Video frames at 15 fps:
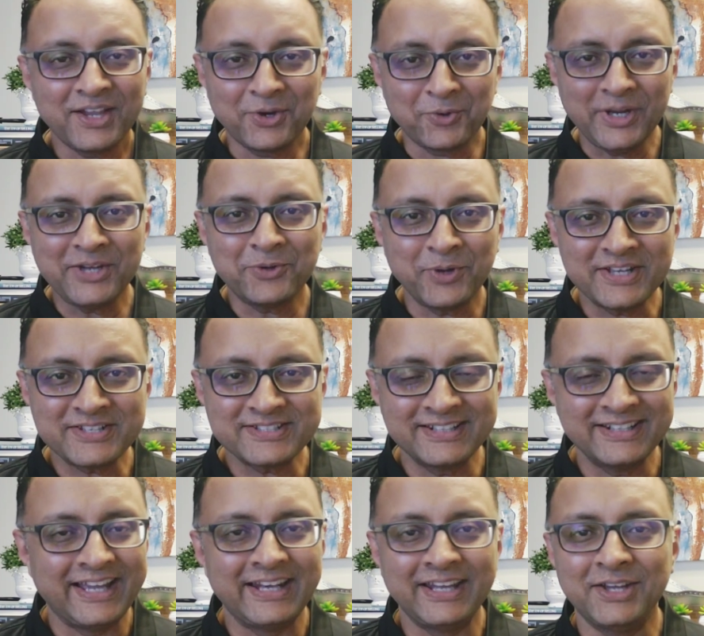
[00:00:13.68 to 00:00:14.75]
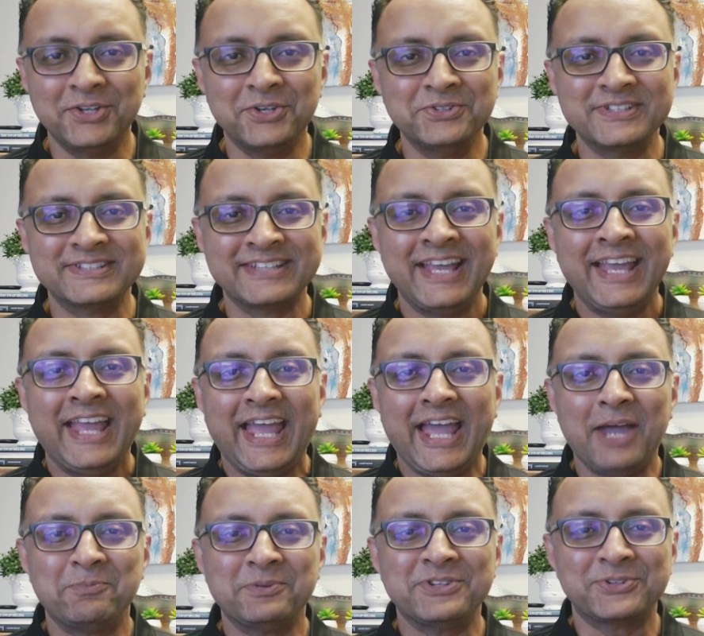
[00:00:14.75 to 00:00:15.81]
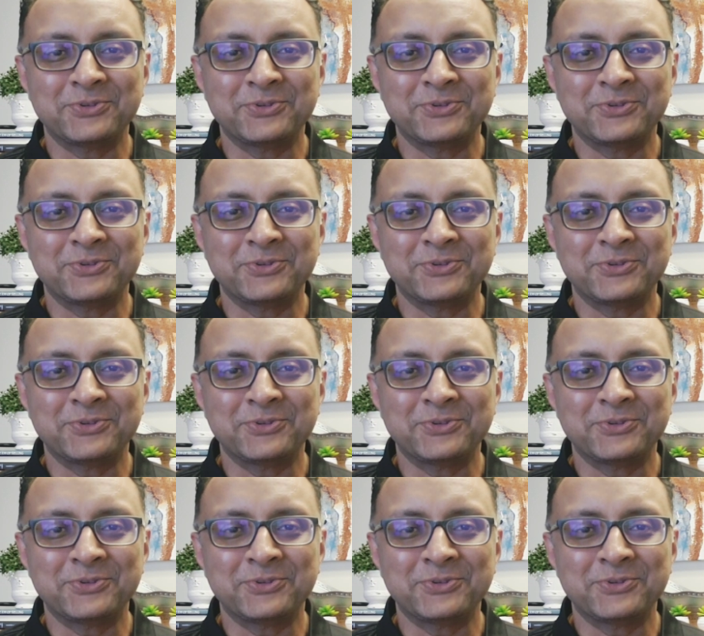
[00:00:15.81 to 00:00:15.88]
Great question, and I know this happens